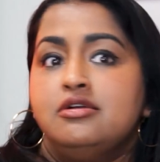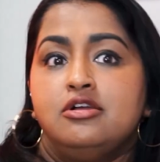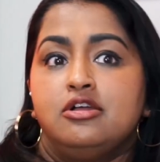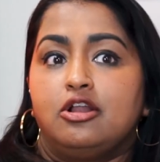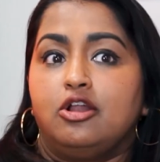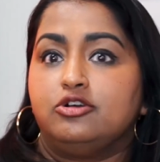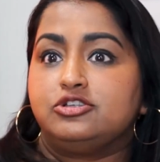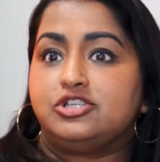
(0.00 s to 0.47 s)

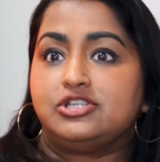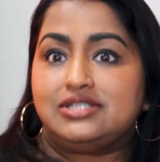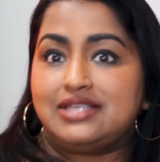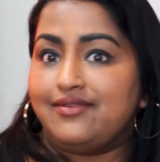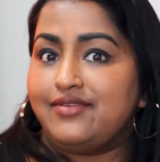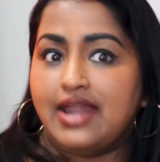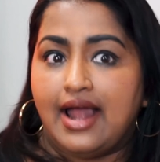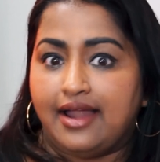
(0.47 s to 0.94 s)
Close to
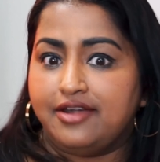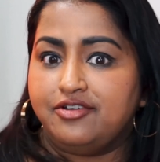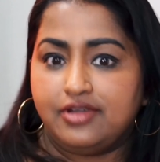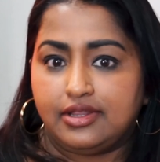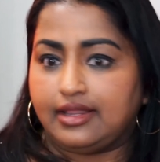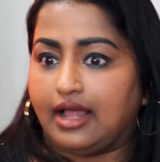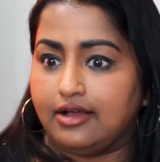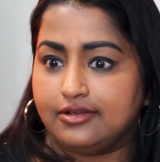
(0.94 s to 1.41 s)

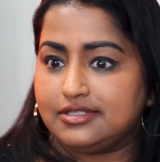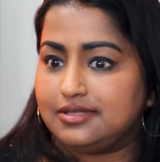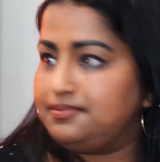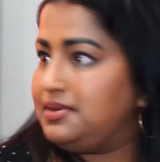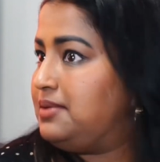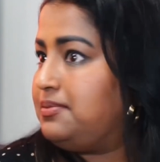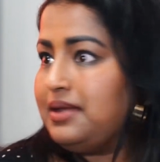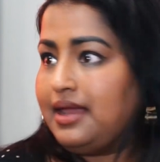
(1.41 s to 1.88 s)
700,000
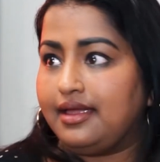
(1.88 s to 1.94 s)
people